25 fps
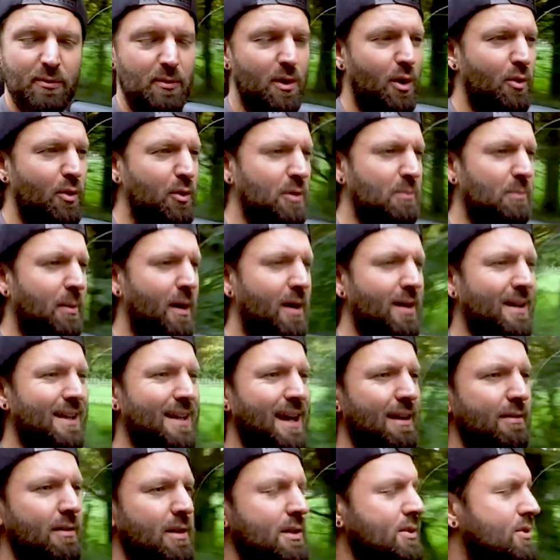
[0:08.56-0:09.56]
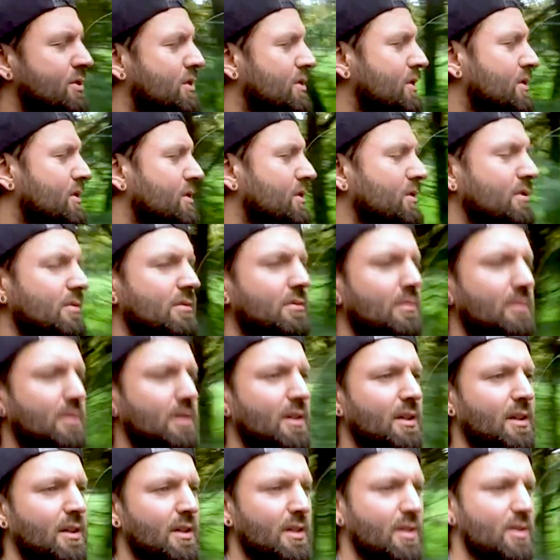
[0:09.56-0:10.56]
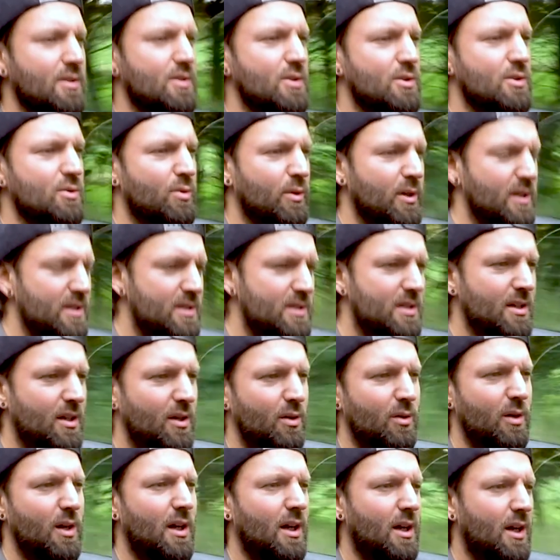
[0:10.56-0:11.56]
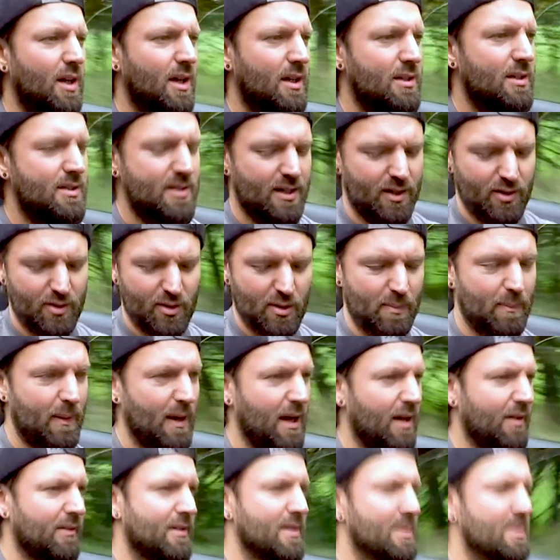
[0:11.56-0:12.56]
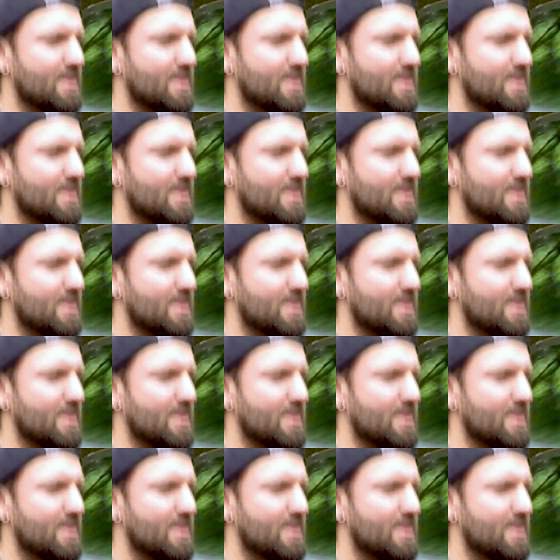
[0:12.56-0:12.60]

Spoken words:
from Golden Barn Garage. Just wanted to tell you about